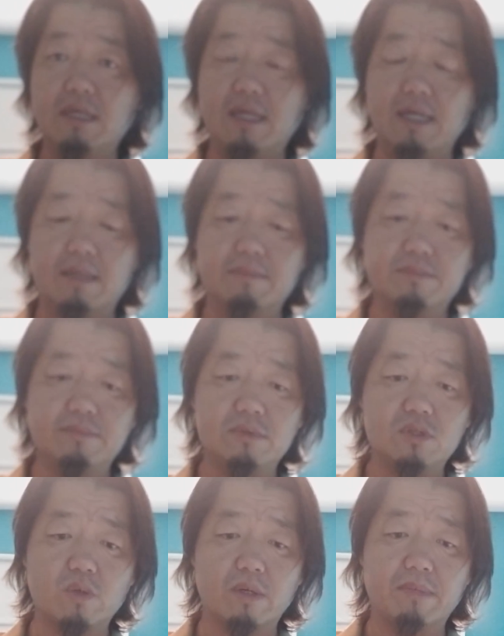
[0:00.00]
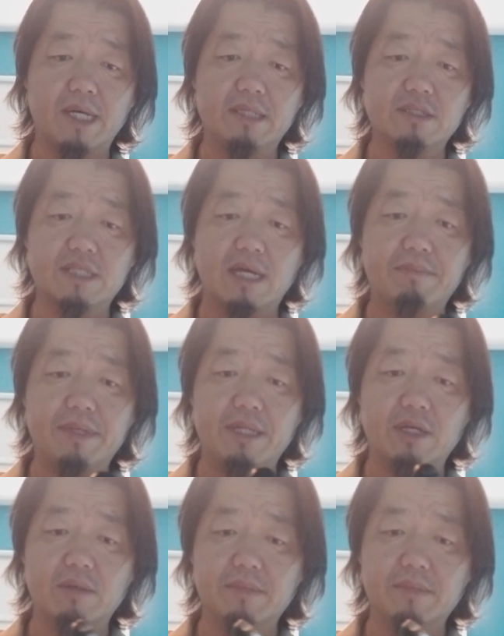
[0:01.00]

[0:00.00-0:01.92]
Um, swing by and stop in there.